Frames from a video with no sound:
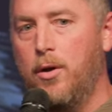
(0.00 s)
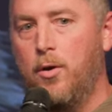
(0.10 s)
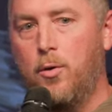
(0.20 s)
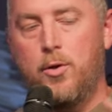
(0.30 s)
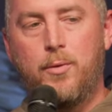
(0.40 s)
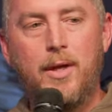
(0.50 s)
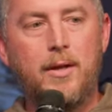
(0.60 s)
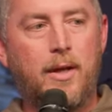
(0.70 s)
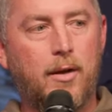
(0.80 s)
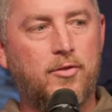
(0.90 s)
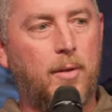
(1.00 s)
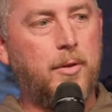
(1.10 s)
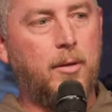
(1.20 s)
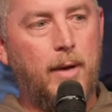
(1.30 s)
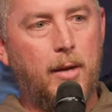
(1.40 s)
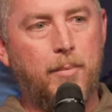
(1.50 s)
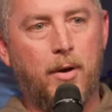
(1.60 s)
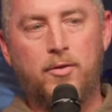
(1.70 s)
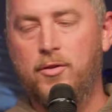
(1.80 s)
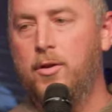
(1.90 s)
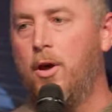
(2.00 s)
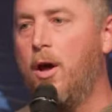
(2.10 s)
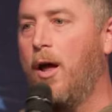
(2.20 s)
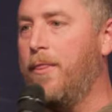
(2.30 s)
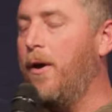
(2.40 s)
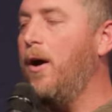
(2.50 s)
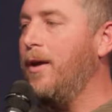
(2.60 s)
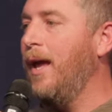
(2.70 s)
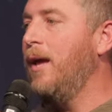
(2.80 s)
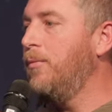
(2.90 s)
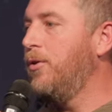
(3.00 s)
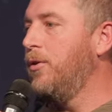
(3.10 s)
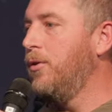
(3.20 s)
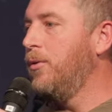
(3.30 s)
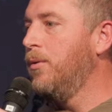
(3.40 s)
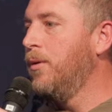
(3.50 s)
or you didn't hear something about a person. A thought came to you.